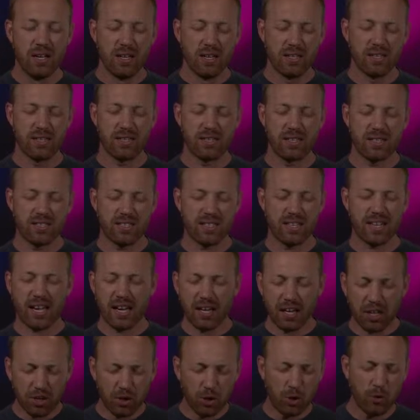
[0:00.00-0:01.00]
to
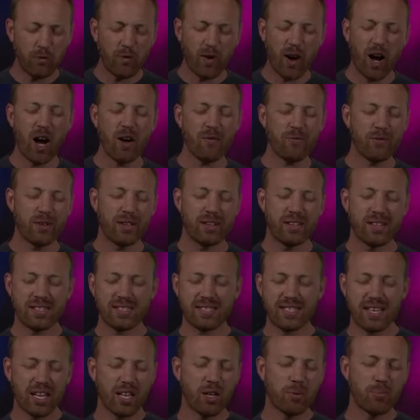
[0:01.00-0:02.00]
kind of goof off and to
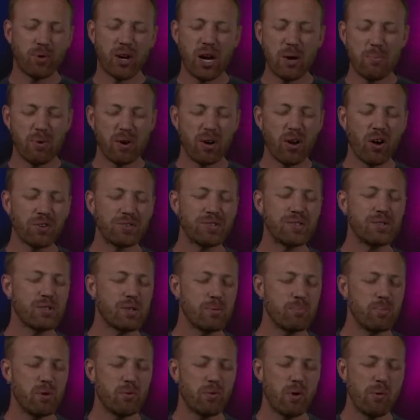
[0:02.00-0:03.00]
celebrate, but also to
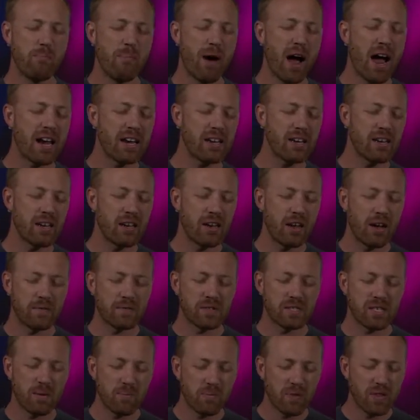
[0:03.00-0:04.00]
be reminded of
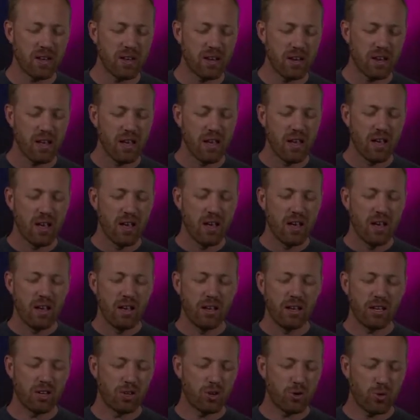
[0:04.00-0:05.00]
something
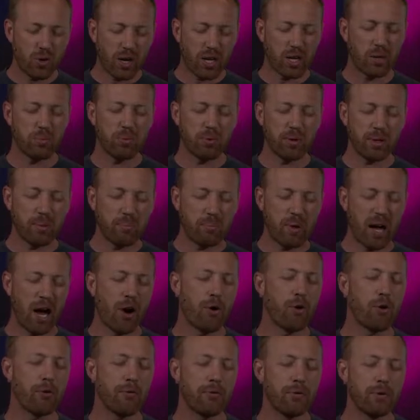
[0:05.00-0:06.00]
incredibly
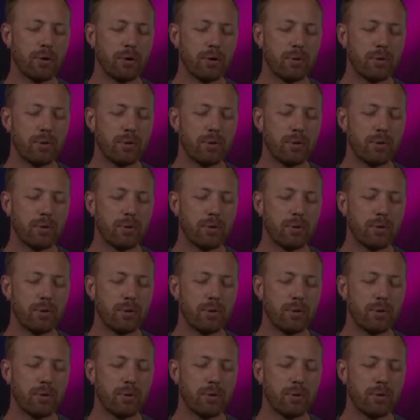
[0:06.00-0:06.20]
powerful.